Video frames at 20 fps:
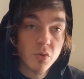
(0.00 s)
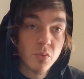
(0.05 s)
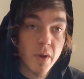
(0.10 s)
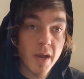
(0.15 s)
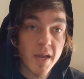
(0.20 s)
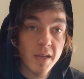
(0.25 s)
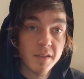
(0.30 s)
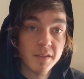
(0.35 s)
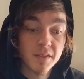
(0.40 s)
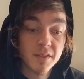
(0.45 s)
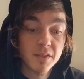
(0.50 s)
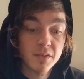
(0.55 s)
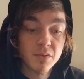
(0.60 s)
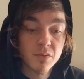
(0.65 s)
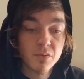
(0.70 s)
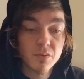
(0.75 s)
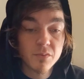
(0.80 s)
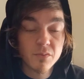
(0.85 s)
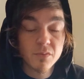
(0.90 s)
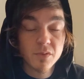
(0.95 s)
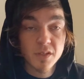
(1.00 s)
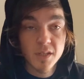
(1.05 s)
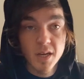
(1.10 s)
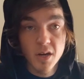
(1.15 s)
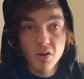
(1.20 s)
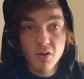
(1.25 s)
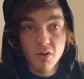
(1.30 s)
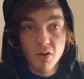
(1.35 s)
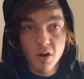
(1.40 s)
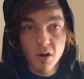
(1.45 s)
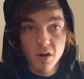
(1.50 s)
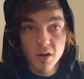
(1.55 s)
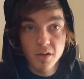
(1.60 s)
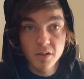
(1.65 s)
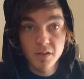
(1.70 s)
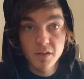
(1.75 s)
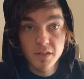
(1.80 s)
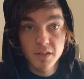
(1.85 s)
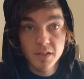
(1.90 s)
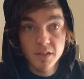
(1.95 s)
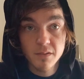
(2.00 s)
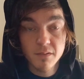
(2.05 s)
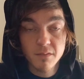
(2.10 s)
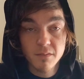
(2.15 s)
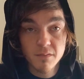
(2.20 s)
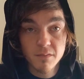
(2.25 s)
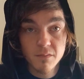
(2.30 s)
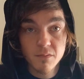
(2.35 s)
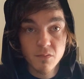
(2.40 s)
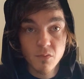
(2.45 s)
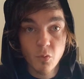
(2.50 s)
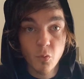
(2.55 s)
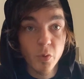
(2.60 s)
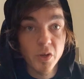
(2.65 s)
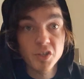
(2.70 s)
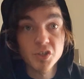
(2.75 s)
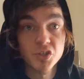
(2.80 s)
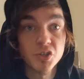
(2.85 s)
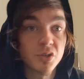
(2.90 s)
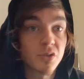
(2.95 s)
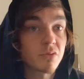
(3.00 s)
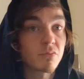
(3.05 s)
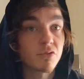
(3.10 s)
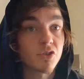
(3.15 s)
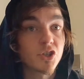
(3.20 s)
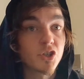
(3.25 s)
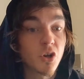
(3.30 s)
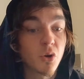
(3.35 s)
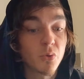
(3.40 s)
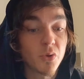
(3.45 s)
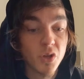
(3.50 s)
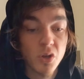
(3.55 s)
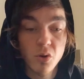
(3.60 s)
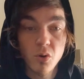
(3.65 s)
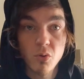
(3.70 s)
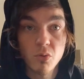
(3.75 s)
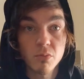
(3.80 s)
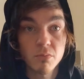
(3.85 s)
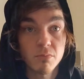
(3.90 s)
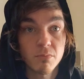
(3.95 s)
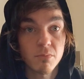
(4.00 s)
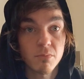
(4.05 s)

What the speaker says: ways: tarot cards, which show you